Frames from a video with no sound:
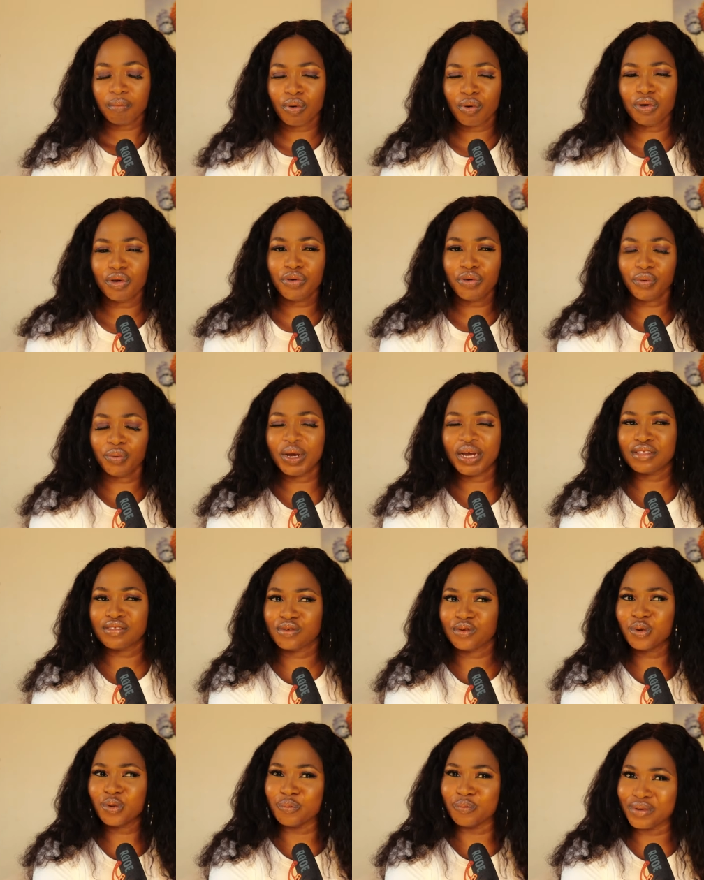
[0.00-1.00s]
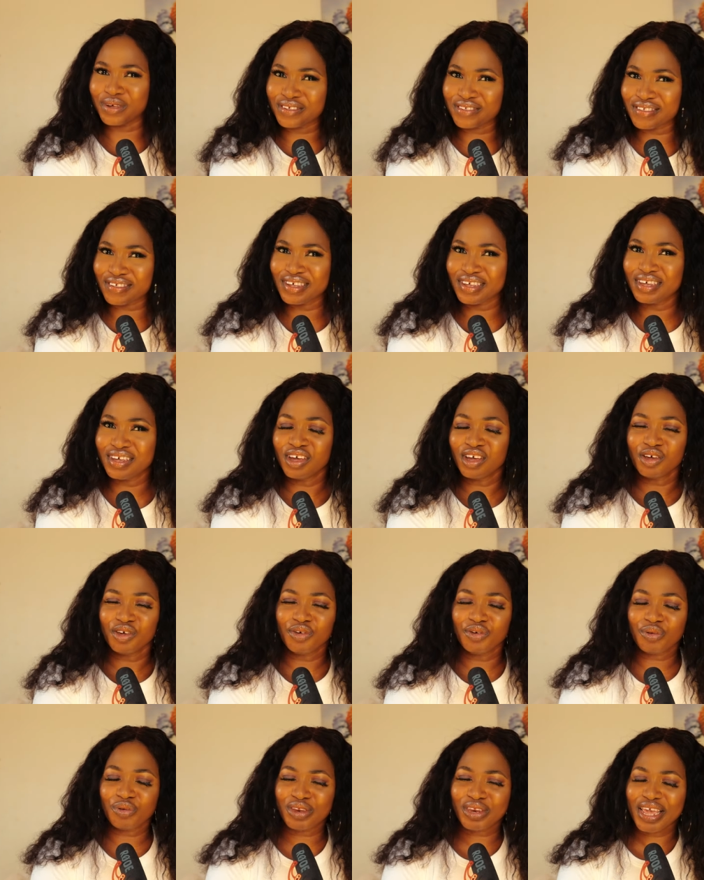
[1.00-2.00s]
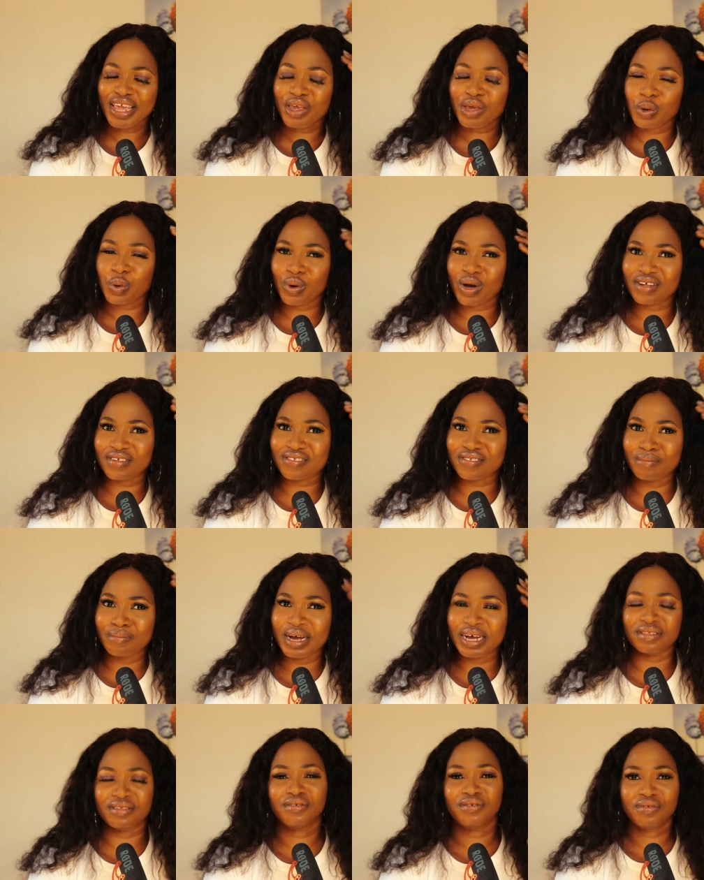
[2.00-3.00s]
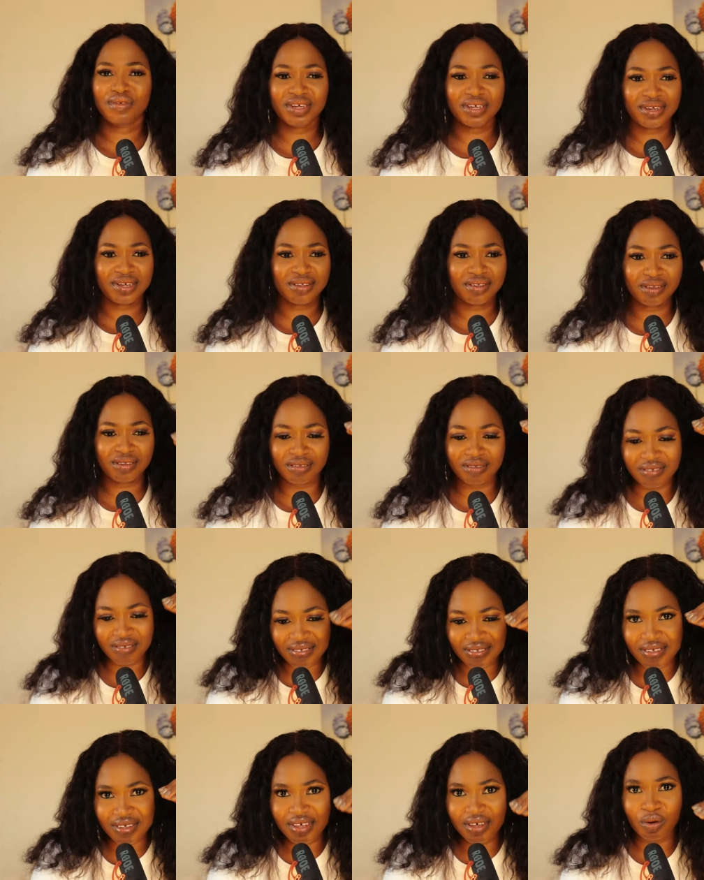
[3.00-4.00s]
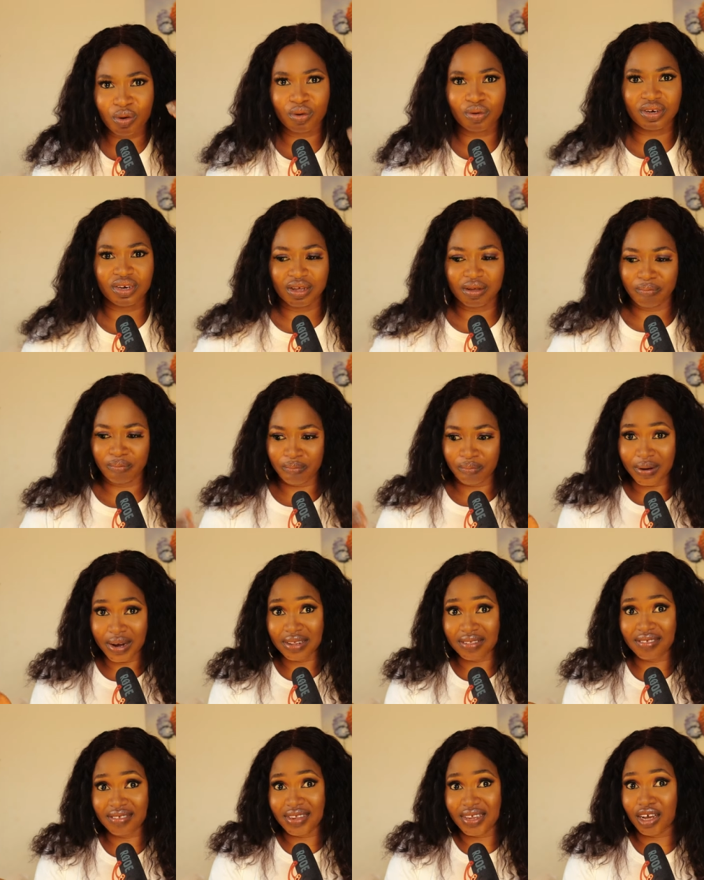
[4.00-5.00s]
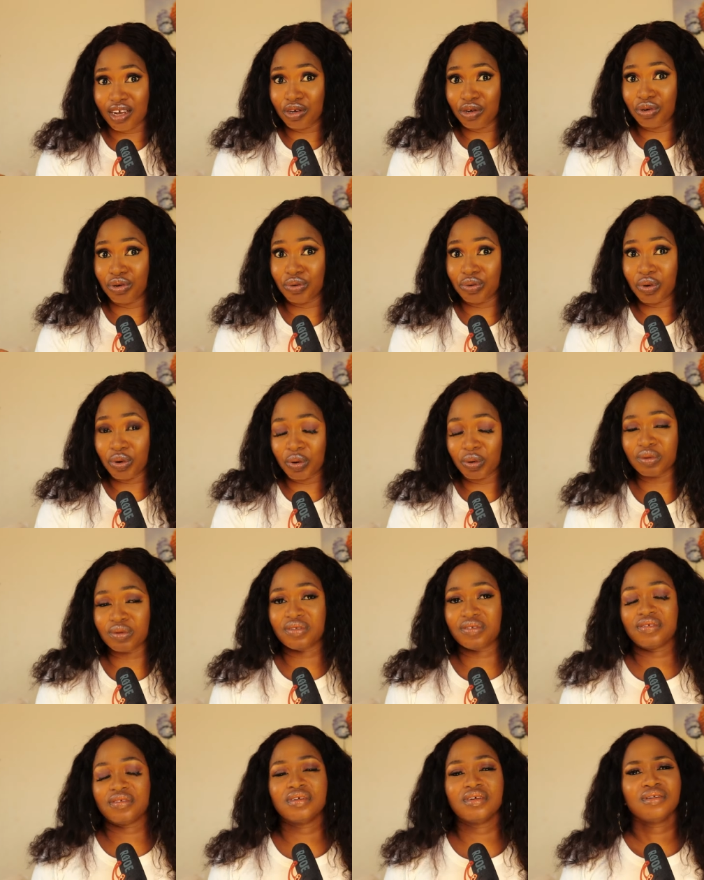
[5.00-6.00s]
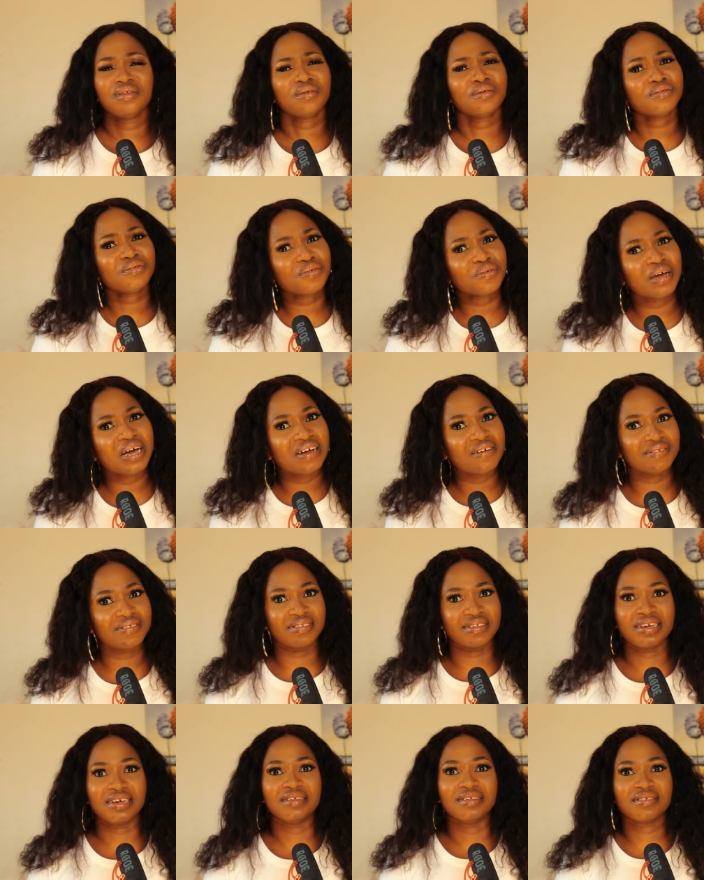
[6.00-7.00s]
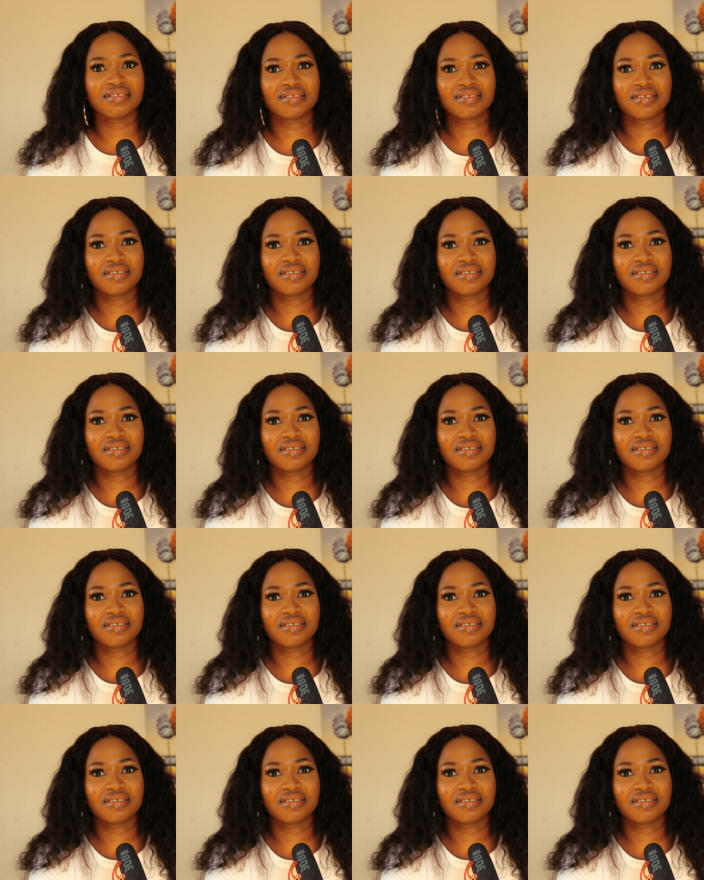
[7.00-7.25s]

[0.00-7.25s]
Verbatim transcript: But you were too busy. You think you are smart. You didn't see all the parts that you should cut. Don't you have sense?